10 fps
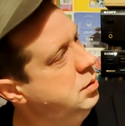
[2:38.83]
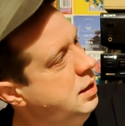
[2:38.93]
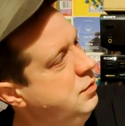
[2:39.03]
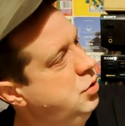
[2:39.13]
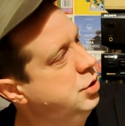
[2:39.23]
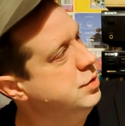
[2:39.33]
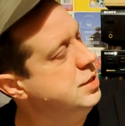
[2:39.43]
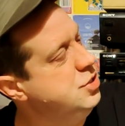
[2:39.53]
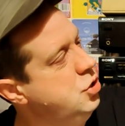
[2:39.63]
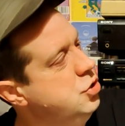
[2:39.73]
kind of colour is it?
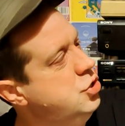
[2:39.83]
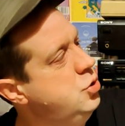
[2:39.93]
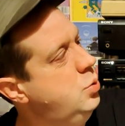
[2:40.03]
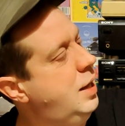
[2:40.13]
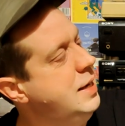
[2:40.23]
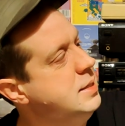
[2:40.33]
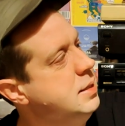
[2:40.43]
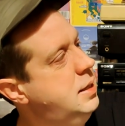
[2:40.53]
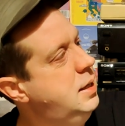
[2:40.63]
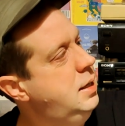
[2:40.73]
It's not too light.
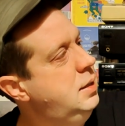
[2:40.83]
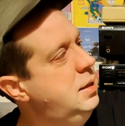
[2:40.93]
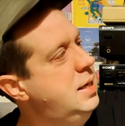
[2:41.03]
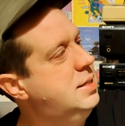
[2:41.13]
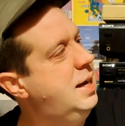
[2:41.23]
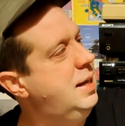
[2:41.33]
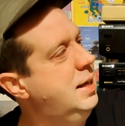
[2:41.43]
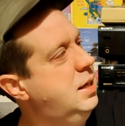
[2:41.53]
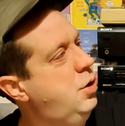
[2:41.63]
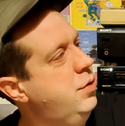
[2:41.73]
It's kind of
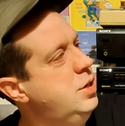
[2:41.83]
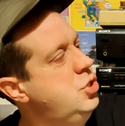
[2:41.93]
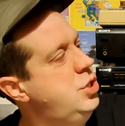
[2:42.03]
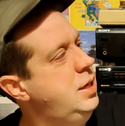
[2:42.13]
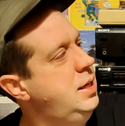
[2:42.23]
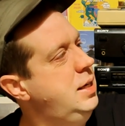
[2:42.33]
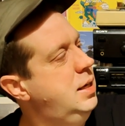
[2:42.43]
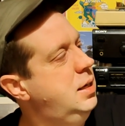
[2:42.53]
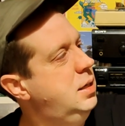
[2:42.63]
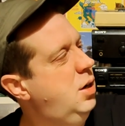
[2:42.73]
like an orangey,
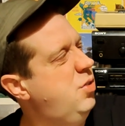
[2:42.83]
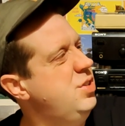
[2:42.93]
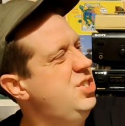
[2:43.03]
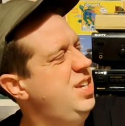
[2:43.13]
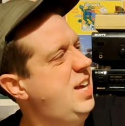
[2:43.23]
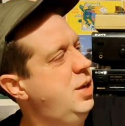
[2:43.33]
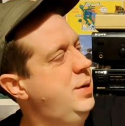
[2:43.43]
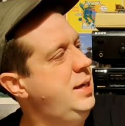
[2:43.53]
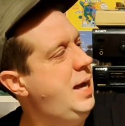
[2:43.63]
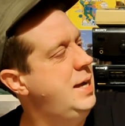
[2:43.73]

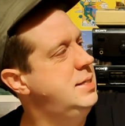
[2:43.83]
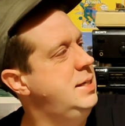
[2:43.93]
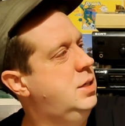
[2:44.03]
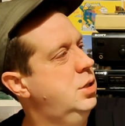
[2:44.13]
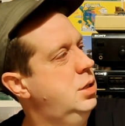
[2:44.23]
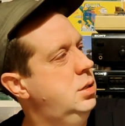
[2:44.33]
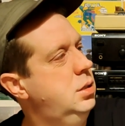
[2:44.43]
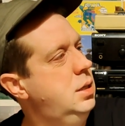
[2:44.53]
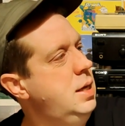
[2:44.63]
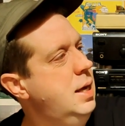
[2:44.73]
yellowy, hazy colour.
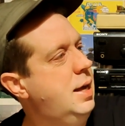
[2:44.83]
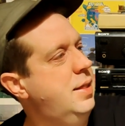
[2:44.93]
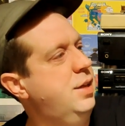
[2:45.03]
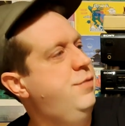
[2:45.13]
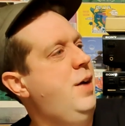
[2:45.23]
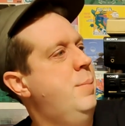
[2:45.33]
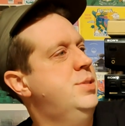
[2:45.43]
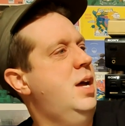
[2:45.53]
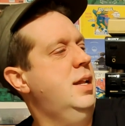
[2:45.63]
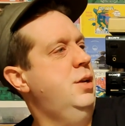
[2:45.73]
Kind of thing, in fact,
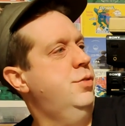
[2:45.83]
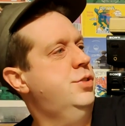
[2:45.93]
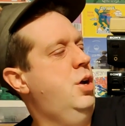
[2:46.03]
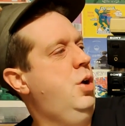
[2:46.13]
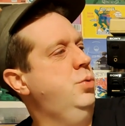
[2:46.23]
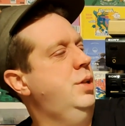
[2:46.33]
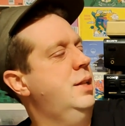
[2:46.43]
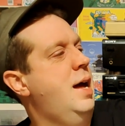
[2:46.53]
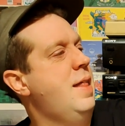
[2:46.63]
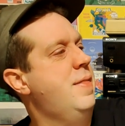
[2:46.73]
bizarrely enough, holding the
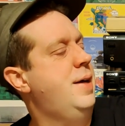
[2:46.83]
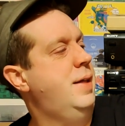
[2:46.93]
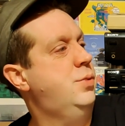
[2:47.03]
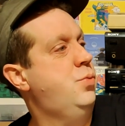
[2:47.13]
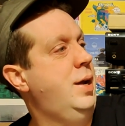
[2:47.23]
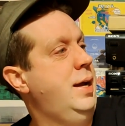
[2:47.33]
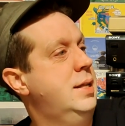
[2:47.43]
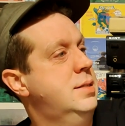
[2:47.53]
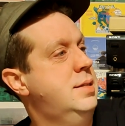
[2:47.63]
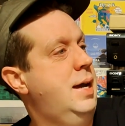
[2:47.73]
light like that, the right
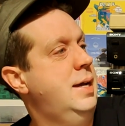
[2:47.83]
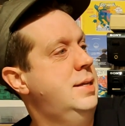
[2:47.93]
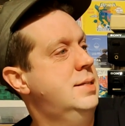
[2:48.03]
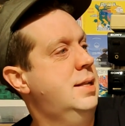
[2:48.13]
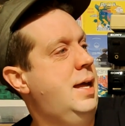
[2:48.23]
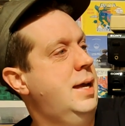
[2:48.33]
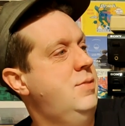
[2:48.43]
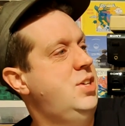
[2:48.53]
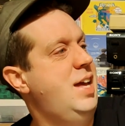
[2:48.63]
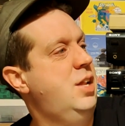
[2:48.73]
hand side is a
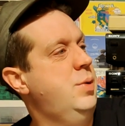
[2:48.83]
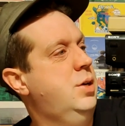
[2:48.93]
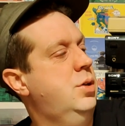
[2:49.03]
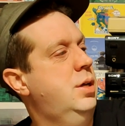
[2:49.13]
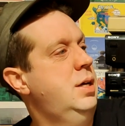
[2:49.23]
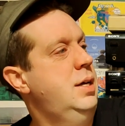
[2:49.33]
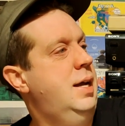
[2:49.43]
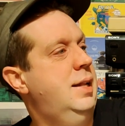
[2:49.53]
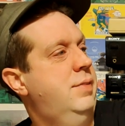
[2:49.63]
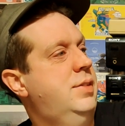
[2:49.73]
yellowy colour, and
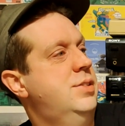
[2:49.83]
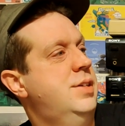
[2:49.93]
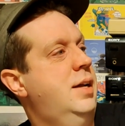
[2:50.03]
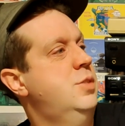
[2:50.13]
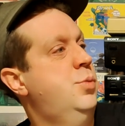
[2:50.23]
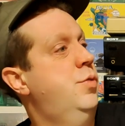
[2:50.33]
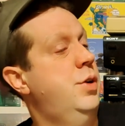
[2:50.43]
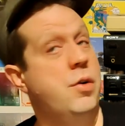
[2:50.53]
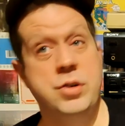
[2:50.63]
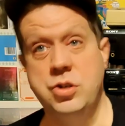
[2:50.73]
the left hand side is more of
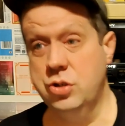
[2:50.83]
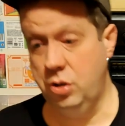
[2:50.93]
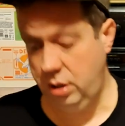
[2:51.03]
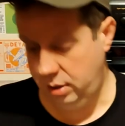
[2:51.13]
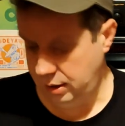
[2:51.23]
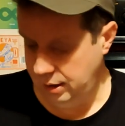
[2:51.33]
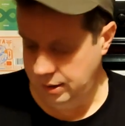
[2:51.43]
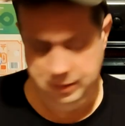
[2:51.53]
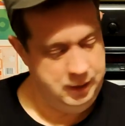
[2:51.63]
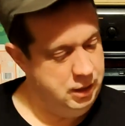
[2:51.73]
an orange colour.
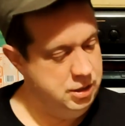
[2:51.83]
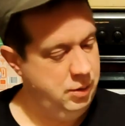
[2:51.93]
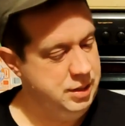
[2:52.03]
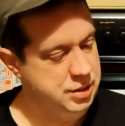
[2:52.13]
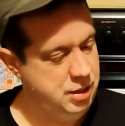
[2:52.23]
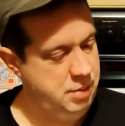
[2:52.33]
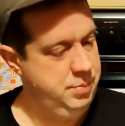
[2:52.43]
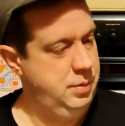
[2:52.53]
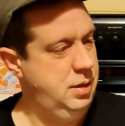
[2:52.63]
So it's, I